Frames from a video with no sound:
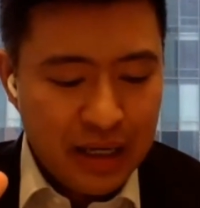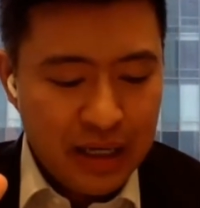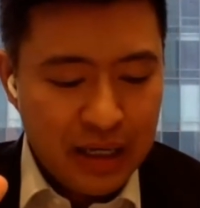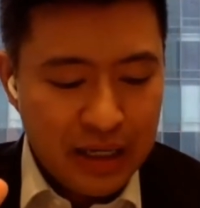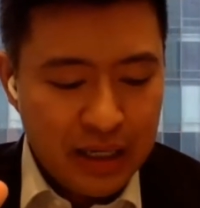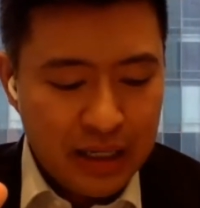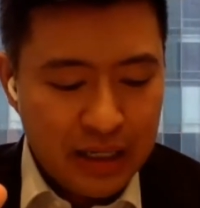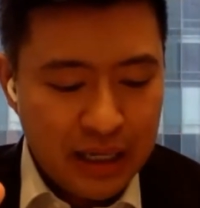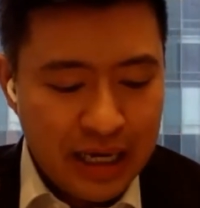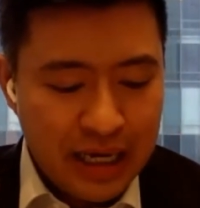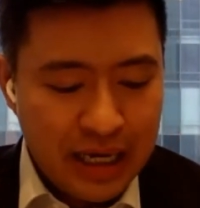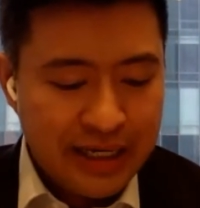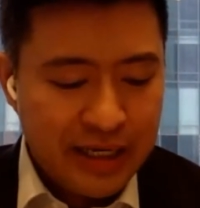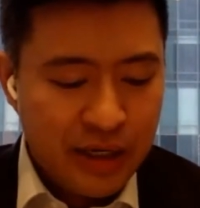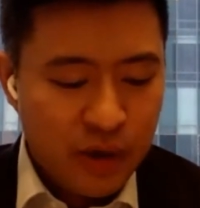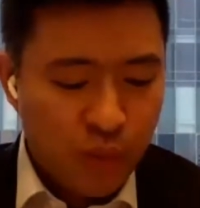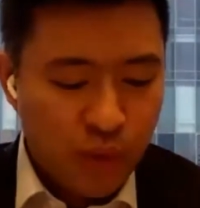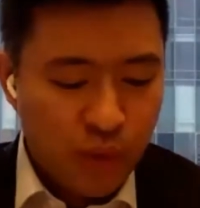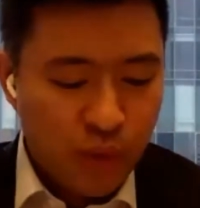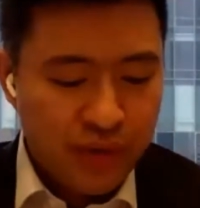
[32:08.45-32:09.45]
high
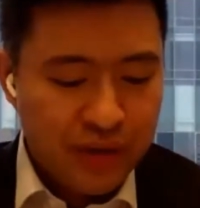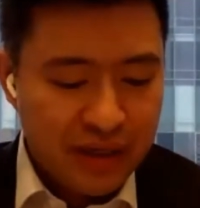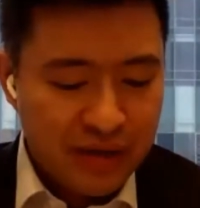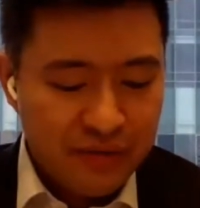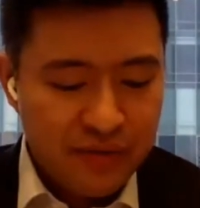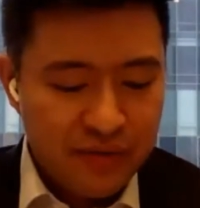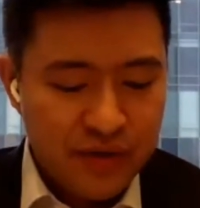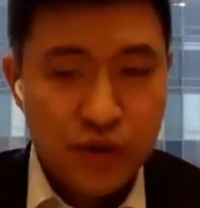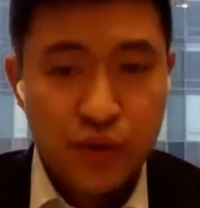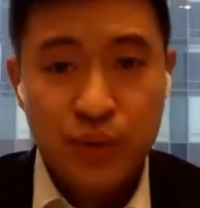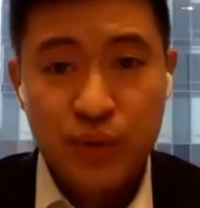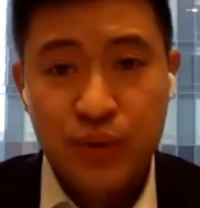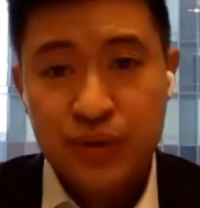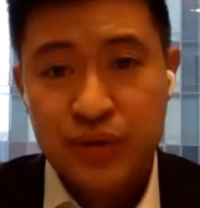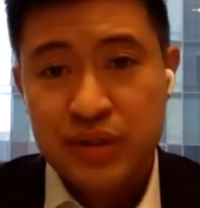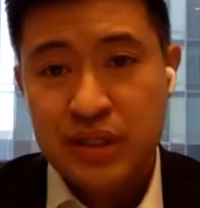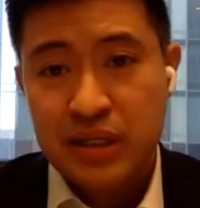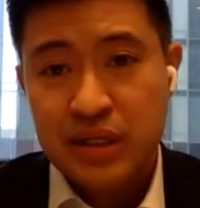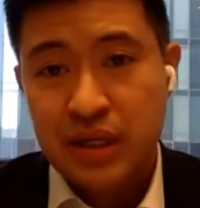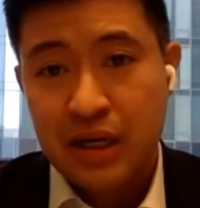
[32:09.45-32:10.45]
net worth
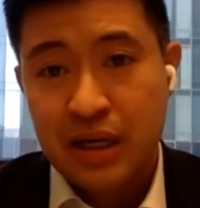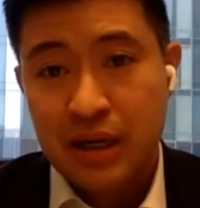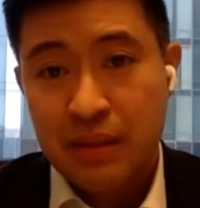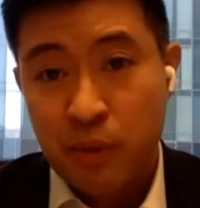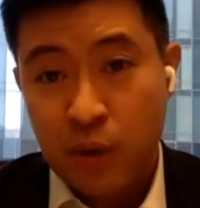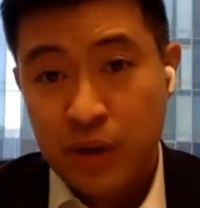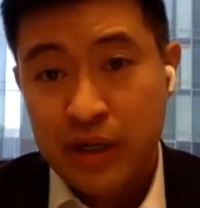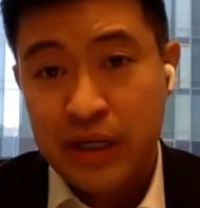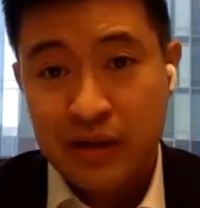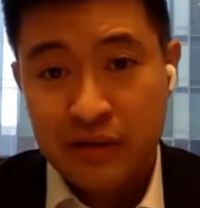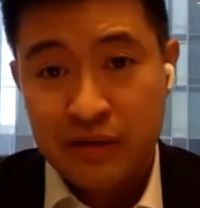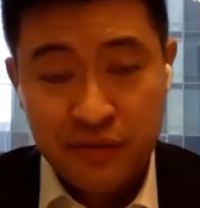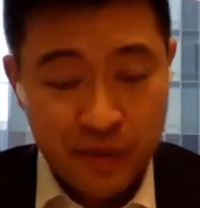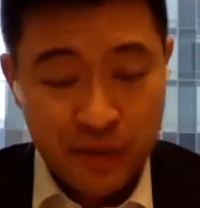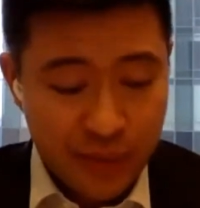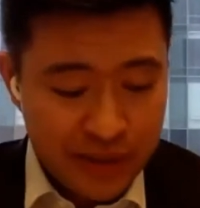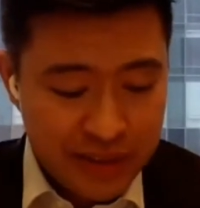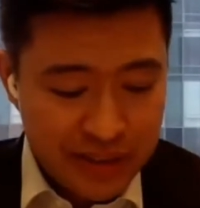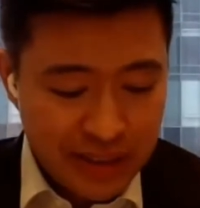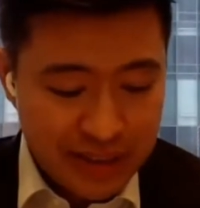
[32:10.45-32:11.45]
individuals, marketing and
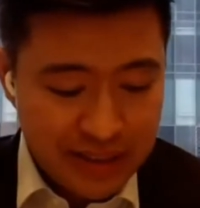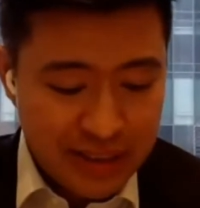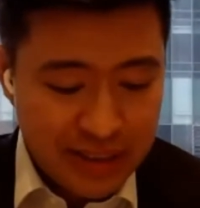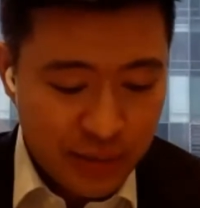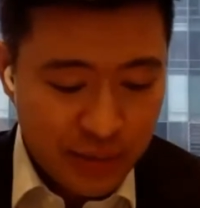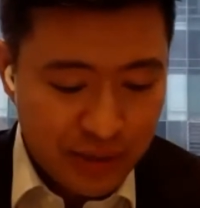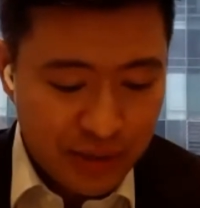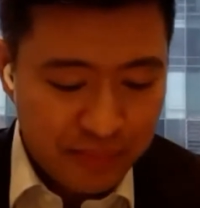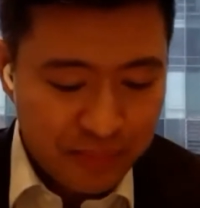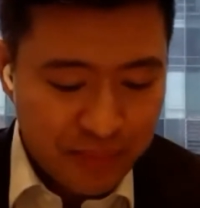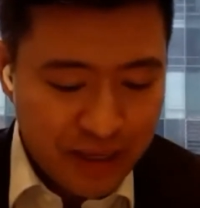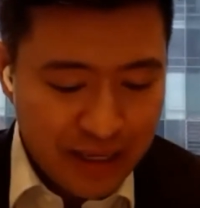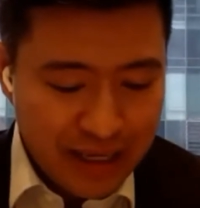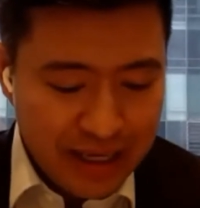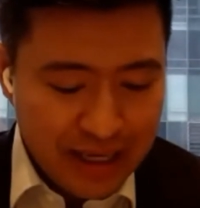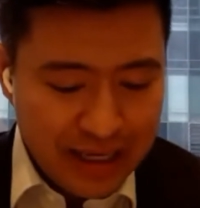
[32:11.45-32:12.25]
fundraising, et cetera.